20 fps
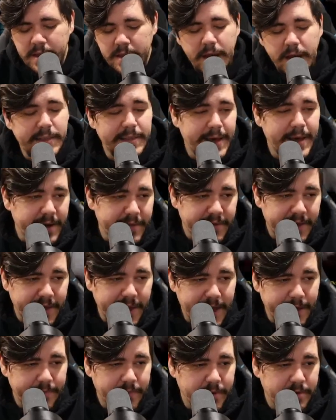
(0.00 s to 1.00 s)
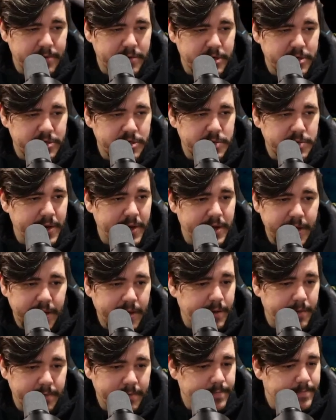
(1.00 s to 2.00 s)
a lot of the game you're just
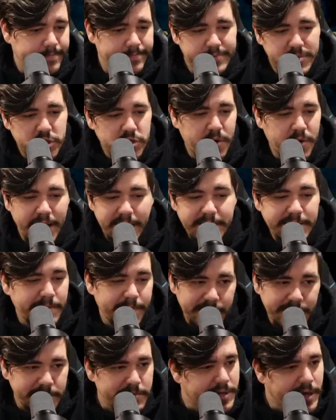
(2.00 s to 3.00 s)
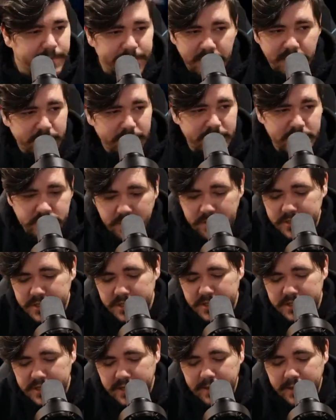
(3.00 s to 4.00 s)
spending trying to build up your
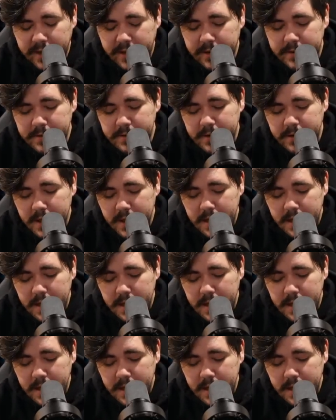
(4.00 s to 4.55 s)
resources, and then